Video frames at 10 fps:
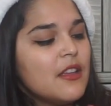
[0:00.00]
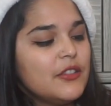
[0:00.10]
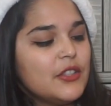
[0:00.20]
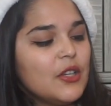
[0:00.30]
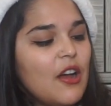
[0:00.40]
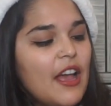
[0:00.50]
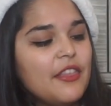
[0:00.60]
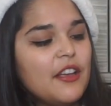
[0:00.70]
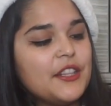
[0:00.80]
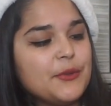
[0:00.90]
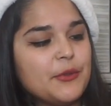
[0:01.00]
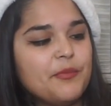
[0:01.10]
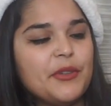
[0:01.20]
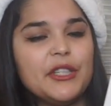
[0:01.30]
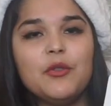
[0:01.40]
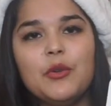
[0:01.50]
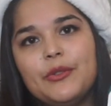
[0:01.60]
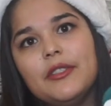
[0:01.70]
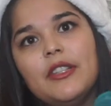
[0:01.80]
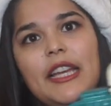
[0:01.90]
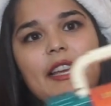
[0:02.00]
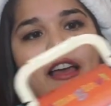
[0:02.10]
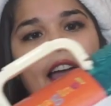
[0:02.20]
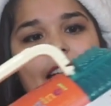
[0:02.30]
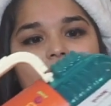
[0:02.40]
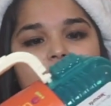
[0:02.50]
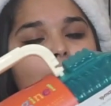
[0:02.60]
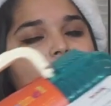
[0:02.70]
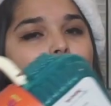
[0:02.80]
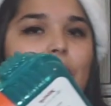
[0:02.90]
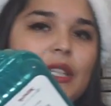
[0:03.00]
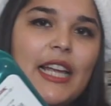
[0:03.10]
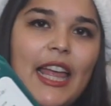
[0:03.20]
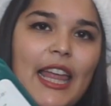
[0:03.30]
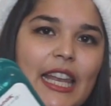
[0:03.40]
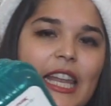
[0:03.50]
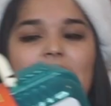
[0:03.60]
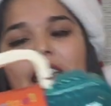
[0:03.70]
So I thought this was pretty cool to like have this play pretend